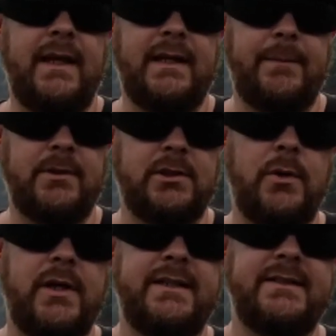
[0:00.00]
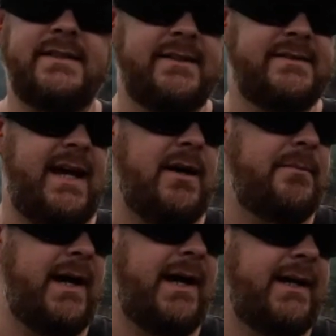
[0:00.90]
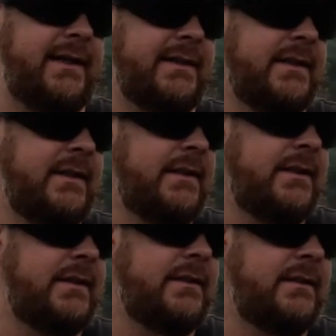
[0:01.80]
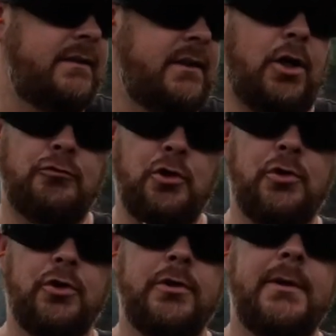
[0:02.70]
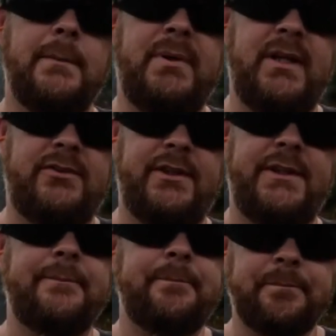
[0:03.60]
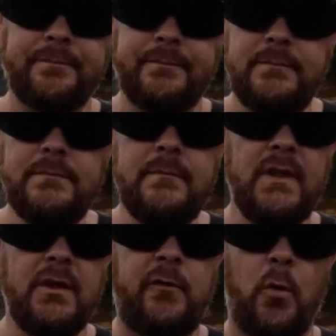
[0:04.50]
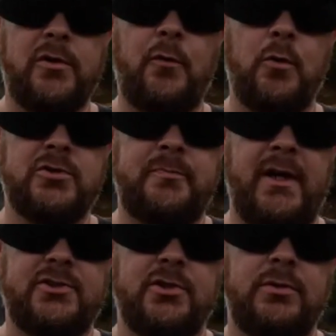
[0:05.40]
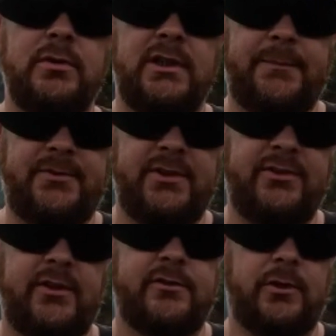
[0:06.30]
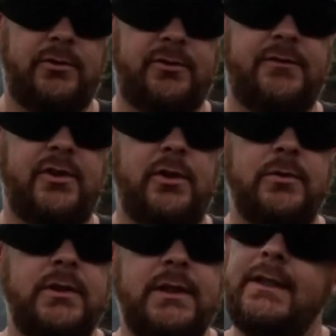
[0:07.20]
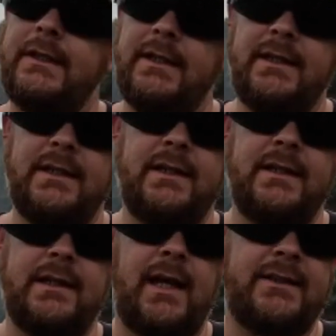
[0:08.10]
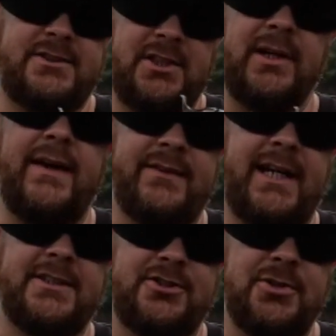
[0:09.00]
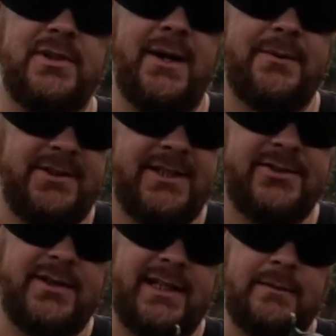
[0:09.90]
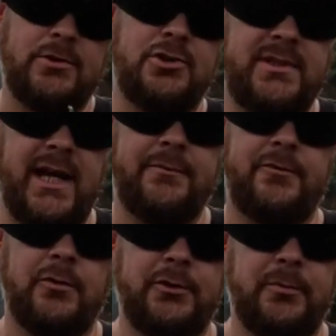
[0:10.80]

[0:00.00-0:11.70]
And I'm gonna go ahead and test out my Ruger Bisley 44 Special Lipsies exclusive. So I still haven't got to shoot that one yet, so I think I'm gonna shoot that one for a